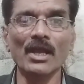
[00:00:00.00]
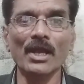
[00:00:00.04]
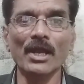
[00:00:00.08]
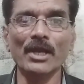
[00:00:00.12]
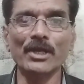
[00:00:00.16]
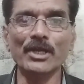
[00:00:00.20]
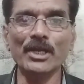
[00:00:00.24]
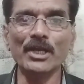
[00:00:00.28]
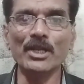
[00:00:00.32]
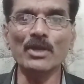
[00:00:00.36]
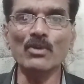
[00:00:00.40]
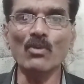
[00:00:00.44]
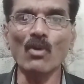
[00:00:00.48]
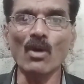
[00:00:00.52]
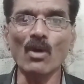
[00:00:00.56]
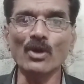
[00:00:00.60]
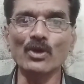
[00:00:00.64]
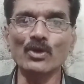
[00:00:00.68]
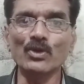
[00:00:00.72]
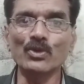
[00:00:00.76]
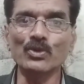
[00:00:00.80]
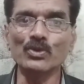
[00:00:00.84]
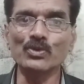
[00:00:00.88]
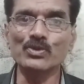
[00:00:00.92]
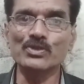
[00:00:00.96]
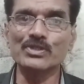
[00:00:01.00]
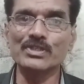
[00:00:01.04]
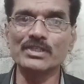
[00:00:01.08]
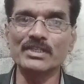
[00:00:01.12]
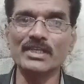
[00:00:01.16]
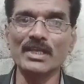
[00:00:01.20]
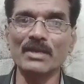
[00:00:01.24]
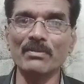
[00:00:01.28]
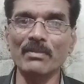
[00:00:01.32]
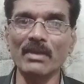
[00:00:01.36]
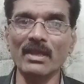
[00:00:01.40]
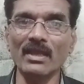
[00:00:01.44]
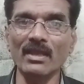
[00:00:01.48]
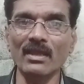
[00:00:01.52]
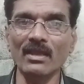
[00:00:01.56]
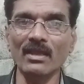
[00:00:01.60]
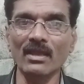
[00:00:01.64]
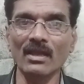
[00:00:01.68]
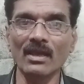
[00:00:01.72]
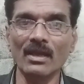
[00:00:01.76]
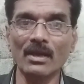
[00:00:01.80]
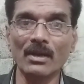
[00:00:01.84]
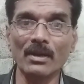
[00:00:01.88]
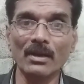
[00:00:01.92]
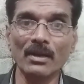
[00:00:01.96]
Did you want to see me
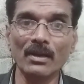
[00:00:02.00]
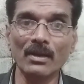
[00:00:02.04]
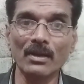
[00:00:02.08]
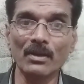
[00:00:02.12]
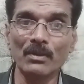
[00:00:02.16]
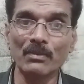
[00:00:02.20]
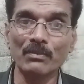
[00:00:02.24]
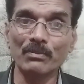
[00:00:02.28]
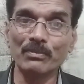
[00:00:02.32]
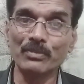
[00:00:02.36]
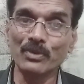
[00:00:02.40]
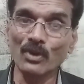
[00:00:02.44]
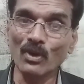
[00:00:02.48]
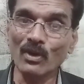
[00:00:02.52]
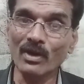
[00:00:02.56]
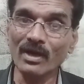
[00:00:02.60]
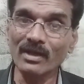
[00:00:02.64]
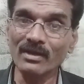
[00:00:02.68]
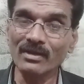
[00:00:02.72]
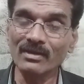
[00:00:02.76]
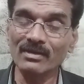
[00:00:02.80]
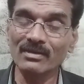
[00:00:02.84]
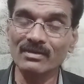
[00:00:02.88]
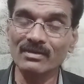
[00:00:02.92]
broken?